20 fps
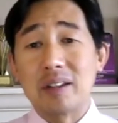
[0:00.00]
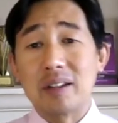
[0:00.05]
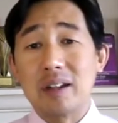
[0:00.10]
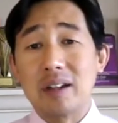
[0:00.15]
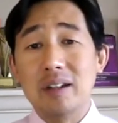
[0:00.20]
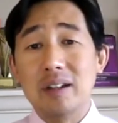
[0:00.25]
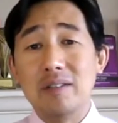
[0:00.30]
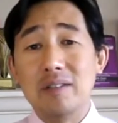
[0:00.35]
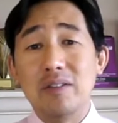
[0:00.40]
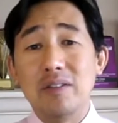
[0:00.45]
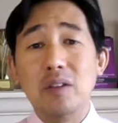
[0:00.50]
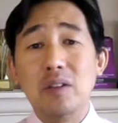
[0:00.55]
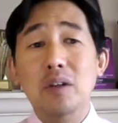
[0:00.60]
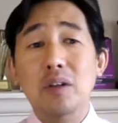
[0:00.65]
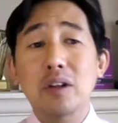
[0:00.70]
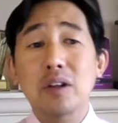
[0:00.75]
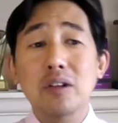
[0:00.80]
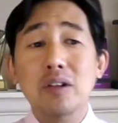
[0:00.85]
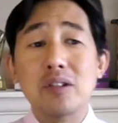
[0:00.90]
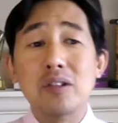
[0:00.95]
And if you
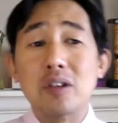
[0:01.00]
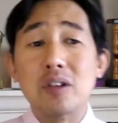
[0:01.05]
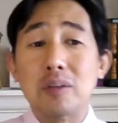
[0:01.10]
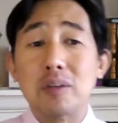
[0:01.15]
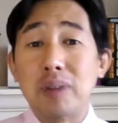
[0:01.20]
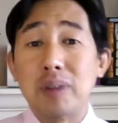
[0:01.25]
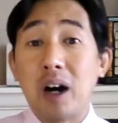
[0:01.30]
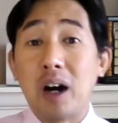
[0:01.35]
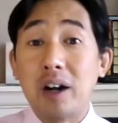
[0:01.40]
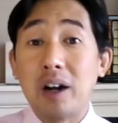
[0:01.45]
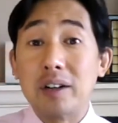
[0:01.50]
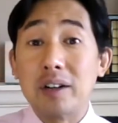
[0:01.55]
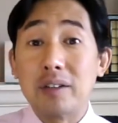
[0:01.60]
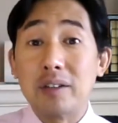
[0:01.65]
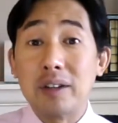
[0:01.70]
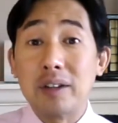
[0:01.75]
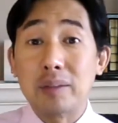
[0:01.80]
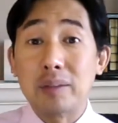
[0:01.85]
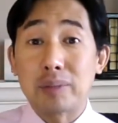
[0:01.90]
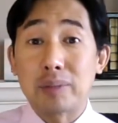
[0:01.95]
lose your partner
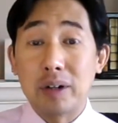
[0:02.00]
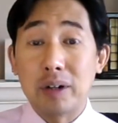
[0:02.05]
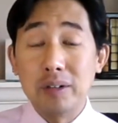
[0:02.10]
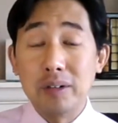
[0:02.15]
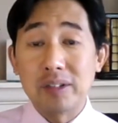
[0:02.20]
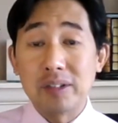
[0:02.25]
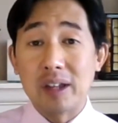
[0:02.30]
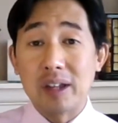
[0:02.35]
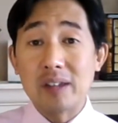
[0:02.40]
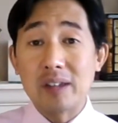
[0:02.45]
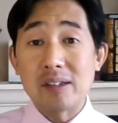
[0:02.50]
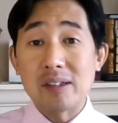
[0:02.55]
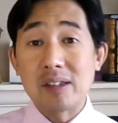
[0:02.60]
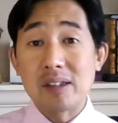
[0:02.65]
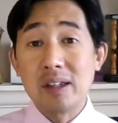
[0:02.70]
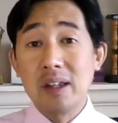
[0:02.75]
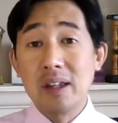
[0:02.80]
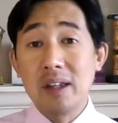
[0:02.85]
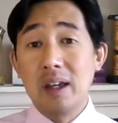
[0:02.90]
in the process